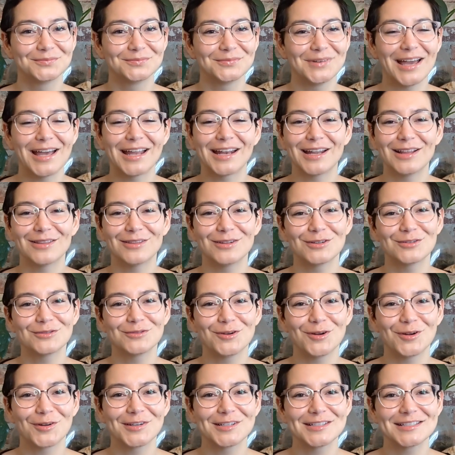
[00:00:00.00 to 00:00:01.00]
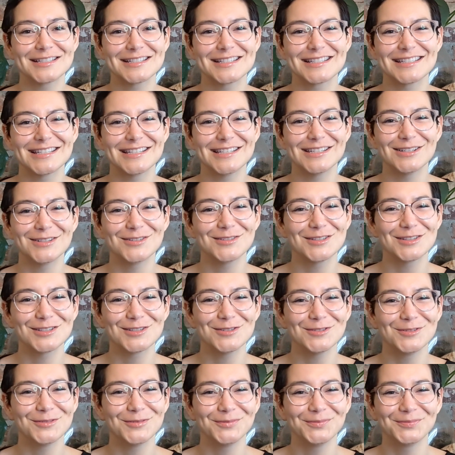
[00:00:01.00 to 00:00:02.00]
and I look forward to seeing you
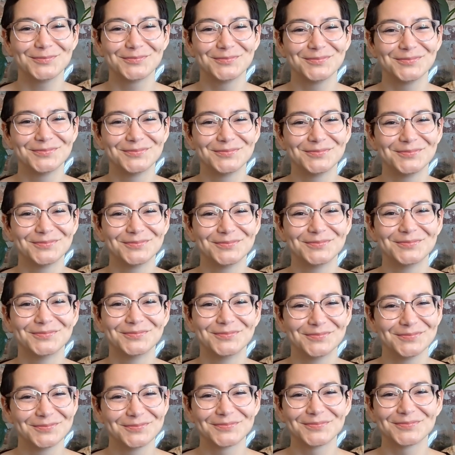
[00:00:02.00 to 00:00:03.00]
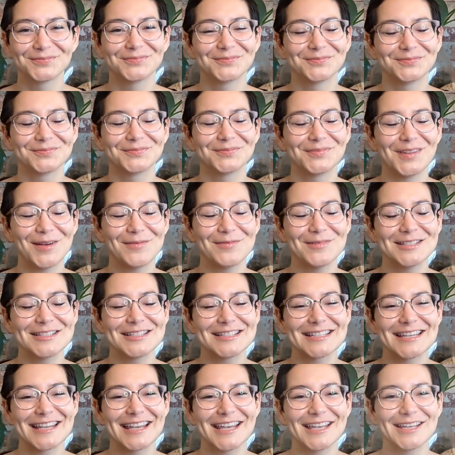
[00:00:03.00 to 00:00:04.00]
soon.
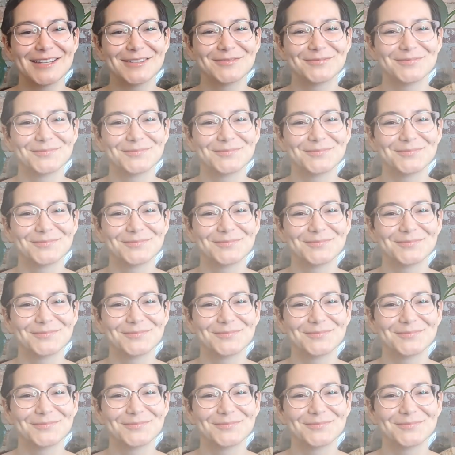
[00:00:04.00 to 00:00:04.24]
Namaste.